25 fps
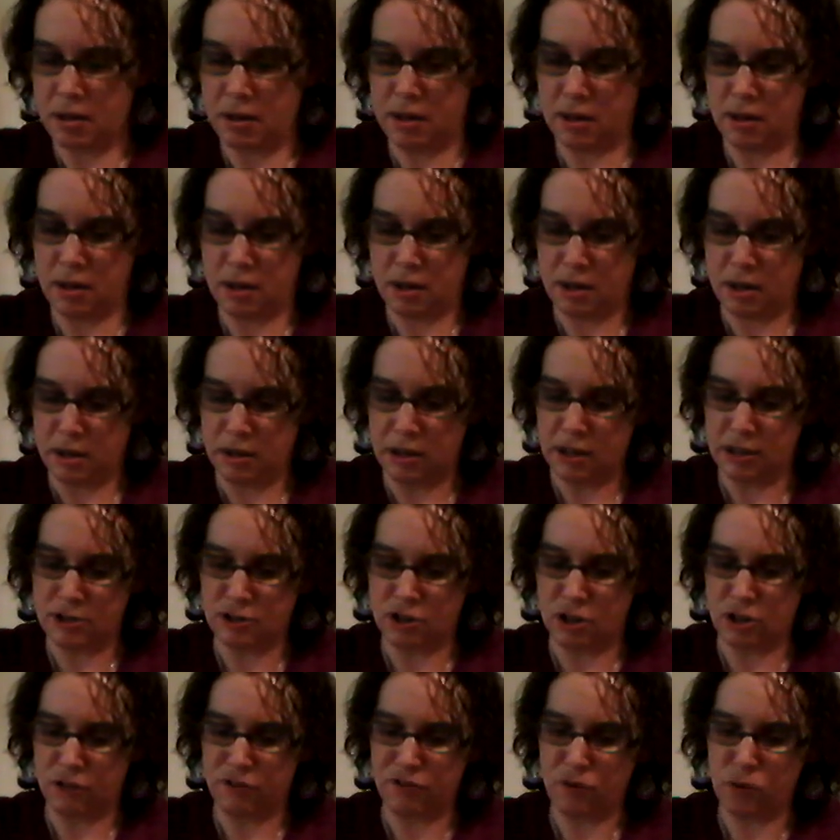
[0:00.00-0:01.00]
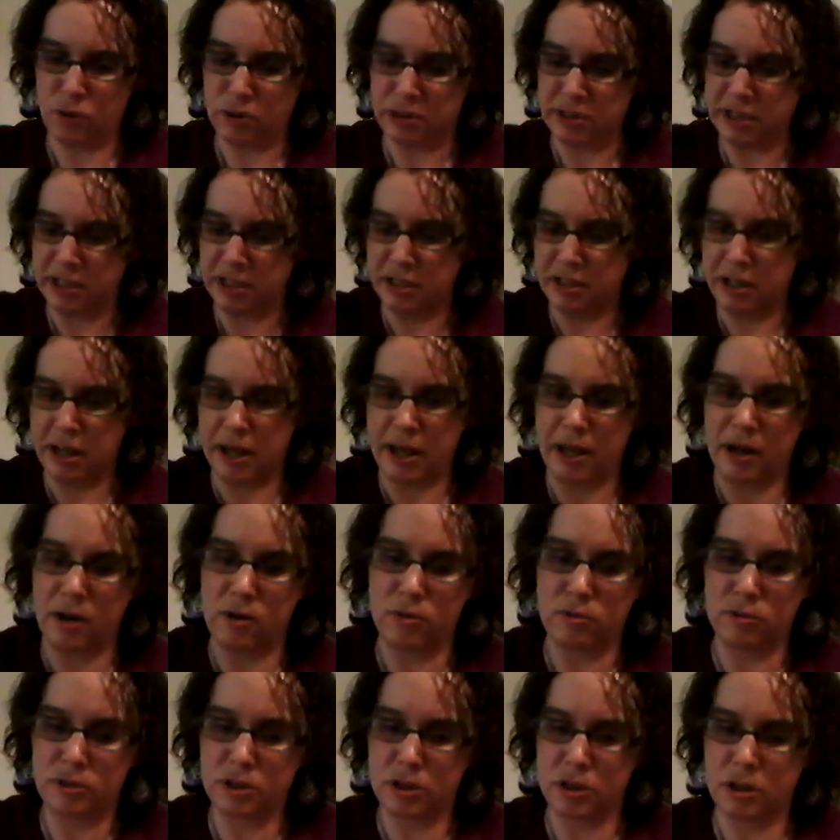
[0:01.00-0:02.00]
And it's on 14
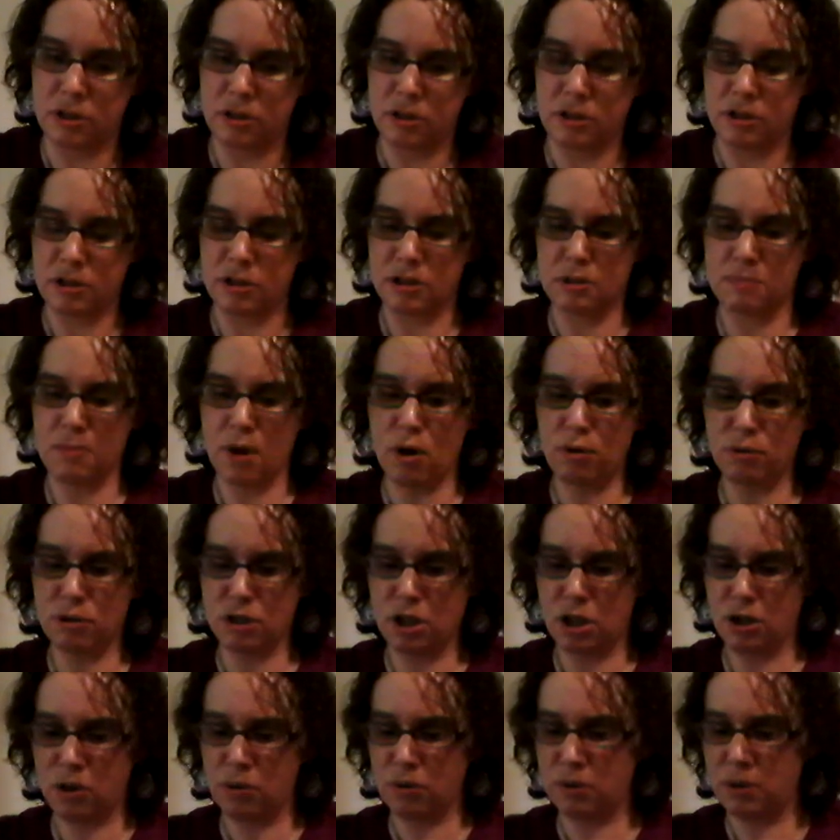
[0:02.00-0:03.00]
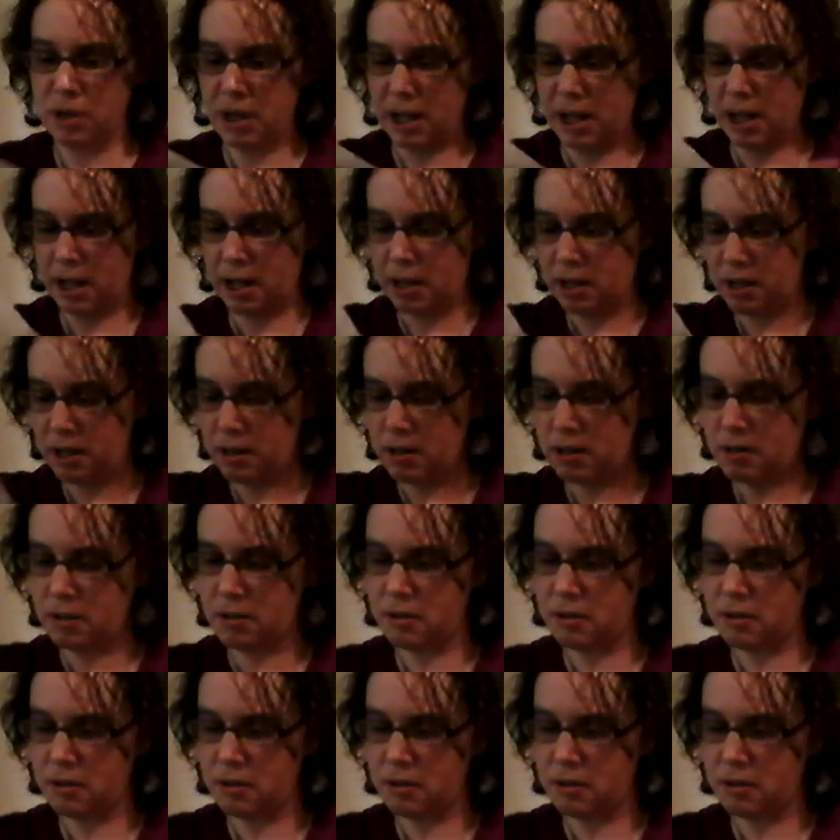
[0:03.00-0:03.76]
count smoke tone Ada.